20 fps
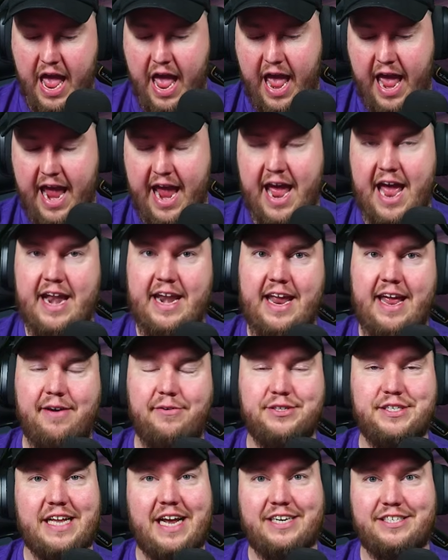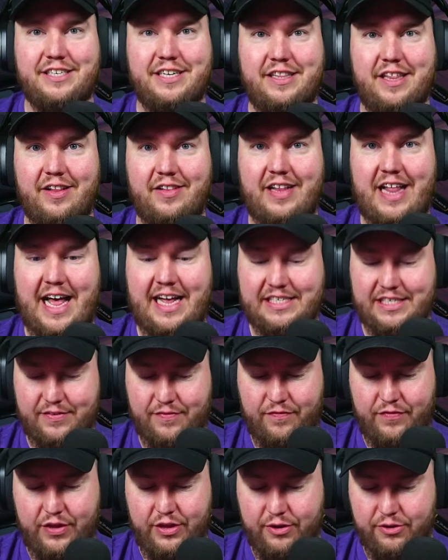And it was actually the
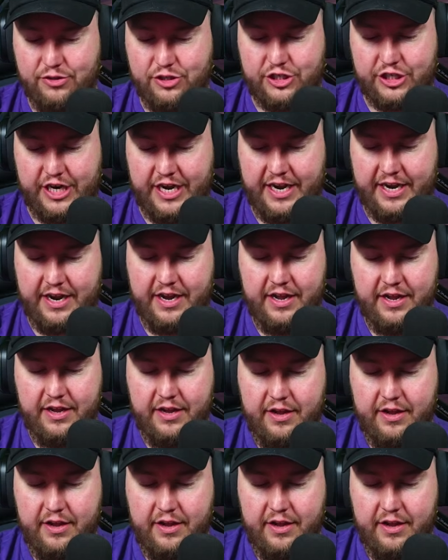last fusion,